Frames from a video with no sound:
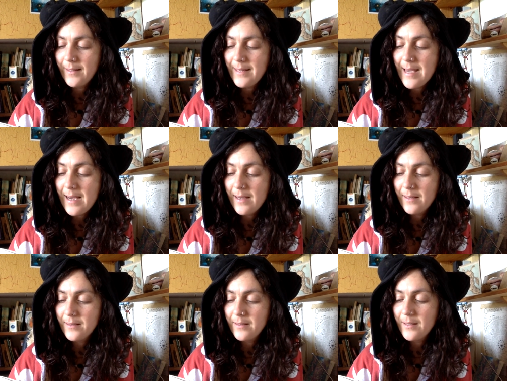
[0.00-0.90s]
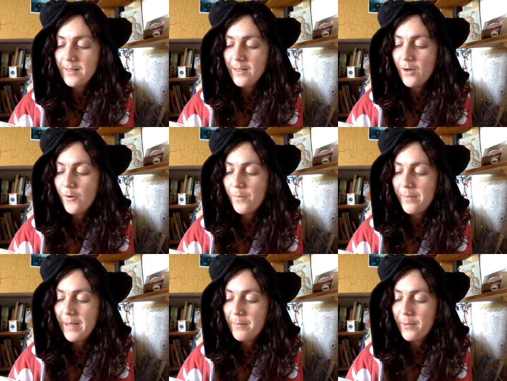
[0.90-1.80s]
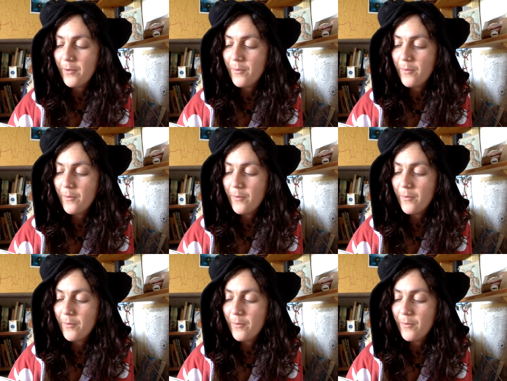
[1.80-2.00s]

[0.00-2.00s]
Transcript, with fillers: Yeah, old Beppo